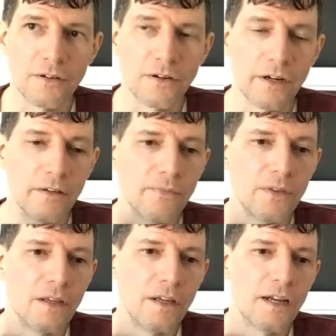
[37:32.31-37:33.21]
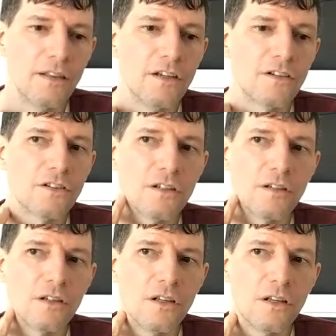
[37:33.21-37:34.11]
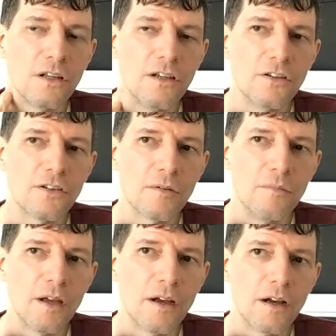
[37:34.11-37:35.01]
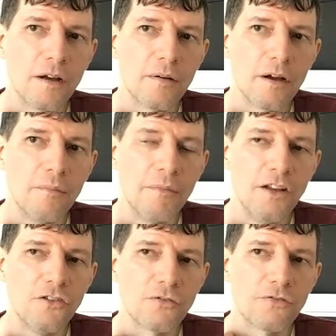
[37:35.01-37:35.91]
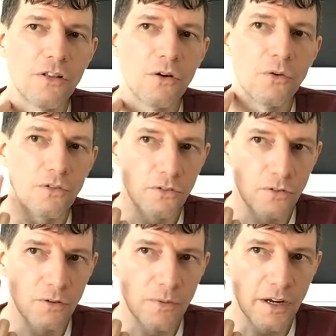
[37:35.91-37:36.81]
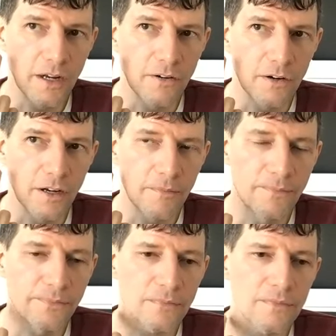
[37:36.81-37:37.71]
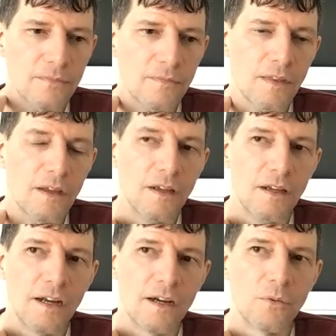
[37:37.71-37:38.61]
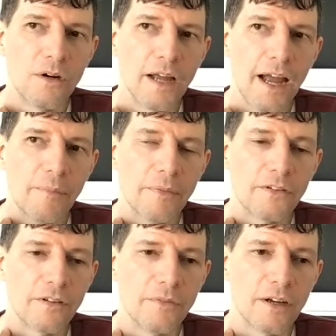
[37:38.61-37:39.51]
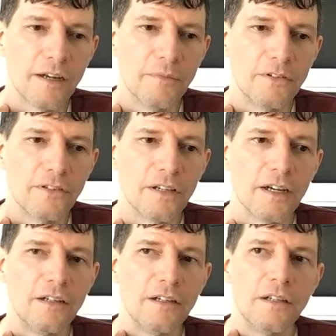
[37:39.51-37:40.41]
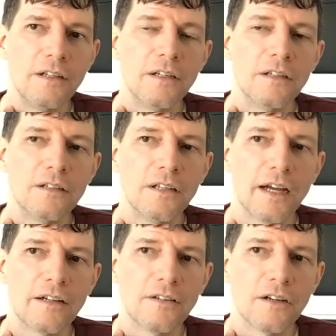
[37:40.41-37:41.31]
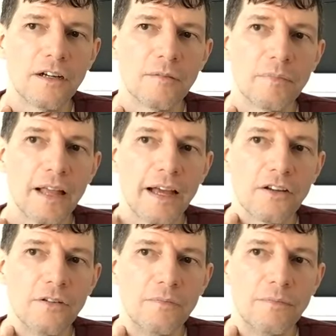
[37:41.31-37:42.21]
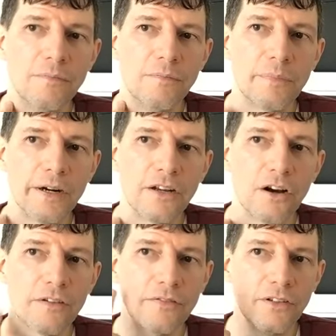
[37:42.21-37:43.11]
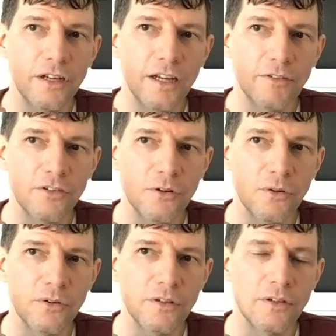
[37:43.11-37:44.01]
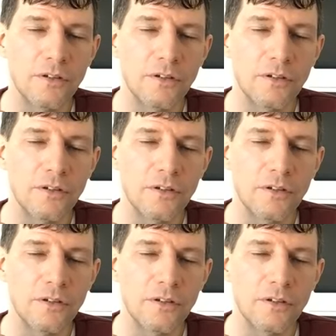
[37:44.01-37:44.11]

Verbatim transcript: All right. And this is a, a, a major flow to your brain, right? And what happens sometimes is that that uh, plaque could break off and you can have a stroke.